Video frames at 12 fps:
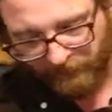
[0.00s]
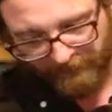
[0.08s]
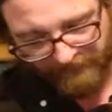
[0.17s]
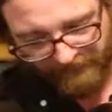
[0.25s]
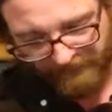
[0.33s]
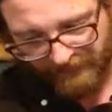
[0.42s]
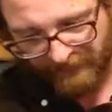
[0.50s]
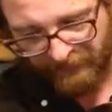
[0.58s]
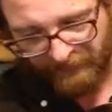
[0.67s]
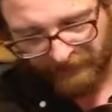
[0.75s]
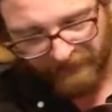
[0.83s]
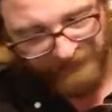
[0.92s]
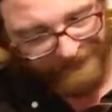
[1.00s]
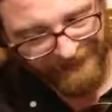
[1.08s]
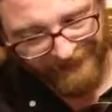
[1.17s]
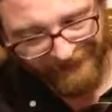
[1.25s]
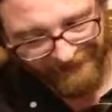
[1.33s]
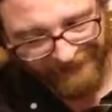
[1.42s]
5, 6, 7, C,
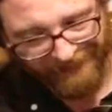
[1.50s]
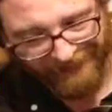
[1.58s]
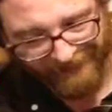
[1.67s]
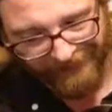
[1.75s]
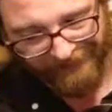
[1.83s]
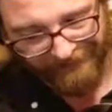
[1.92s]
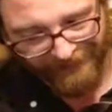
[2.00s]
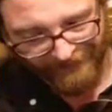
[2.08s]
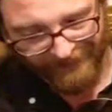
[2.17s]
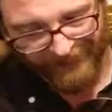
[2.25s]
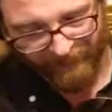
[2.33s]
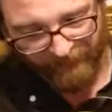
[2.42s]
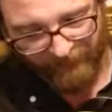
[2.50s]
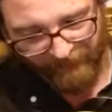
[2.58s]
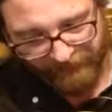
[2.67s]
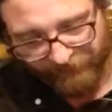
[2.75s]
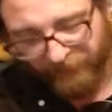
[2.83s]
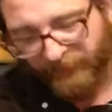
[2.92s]
D, E, F, G, A, B.
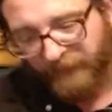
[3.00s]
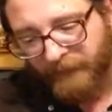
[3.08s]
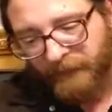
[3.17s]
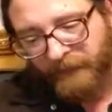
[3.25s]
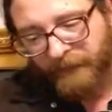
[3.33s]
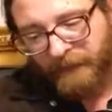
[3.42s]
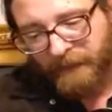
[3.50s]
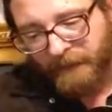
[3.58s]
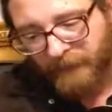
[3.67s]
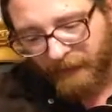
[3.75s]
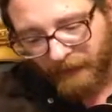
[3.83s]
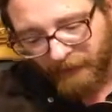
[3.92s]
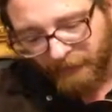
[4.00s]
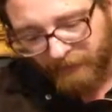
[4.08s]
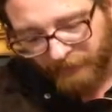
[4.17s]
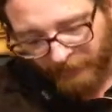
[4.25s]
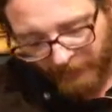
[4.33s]
So